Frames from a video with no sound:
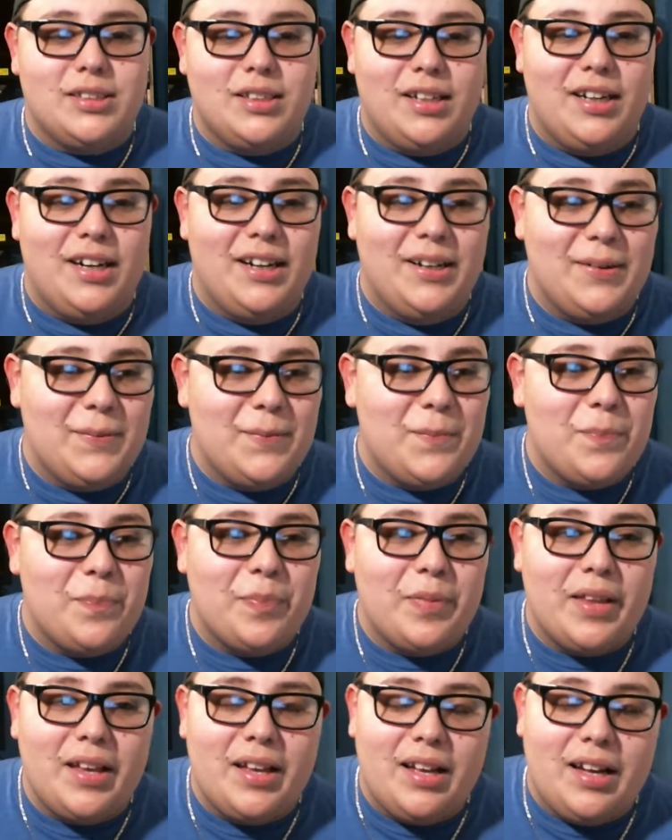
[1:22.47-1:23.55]

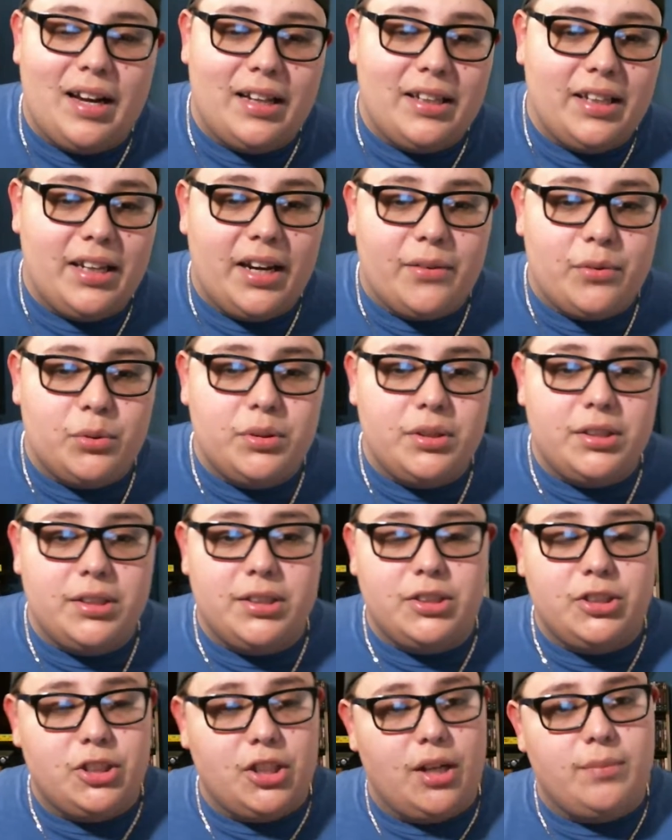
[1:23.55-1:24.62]
I think everyone did a
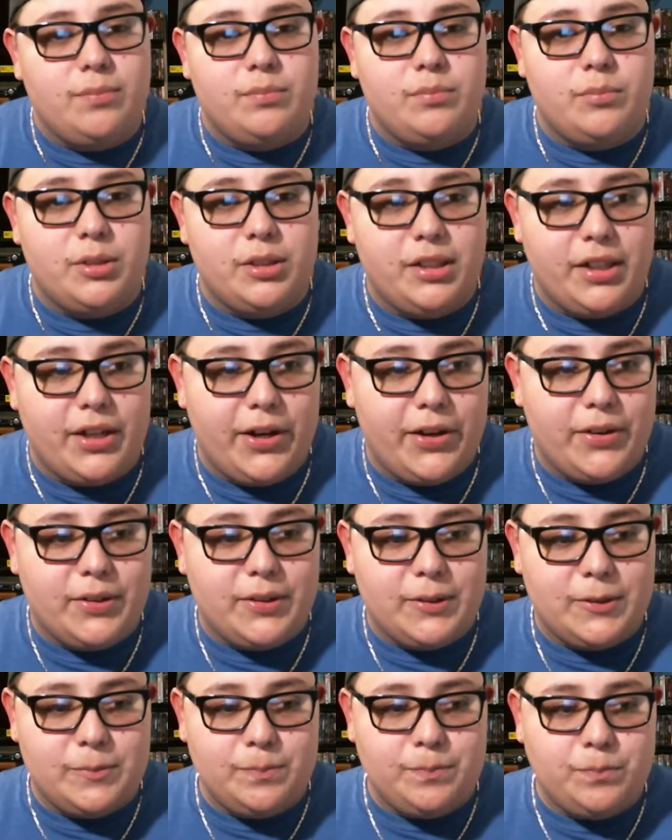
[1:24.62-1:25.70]
good job with their
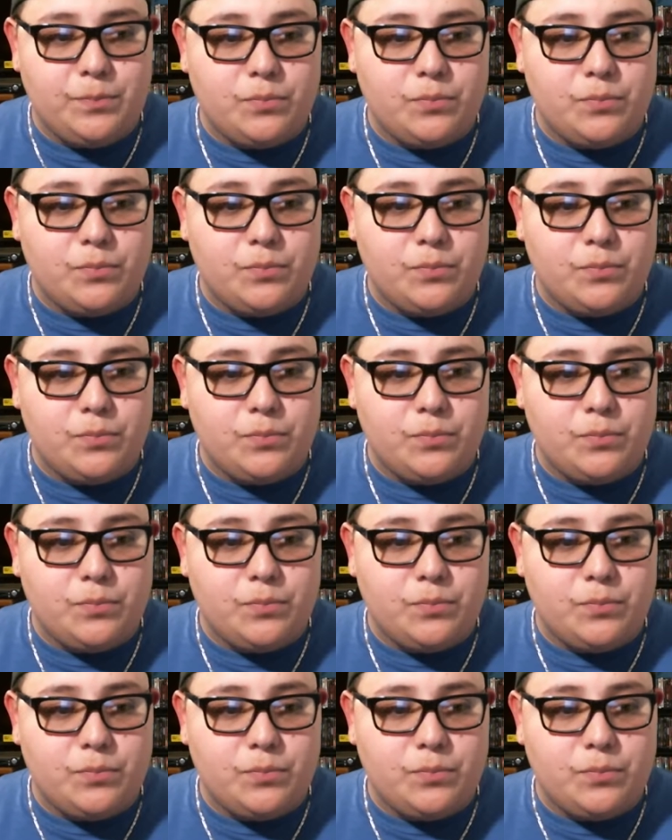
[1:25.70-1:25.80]
character.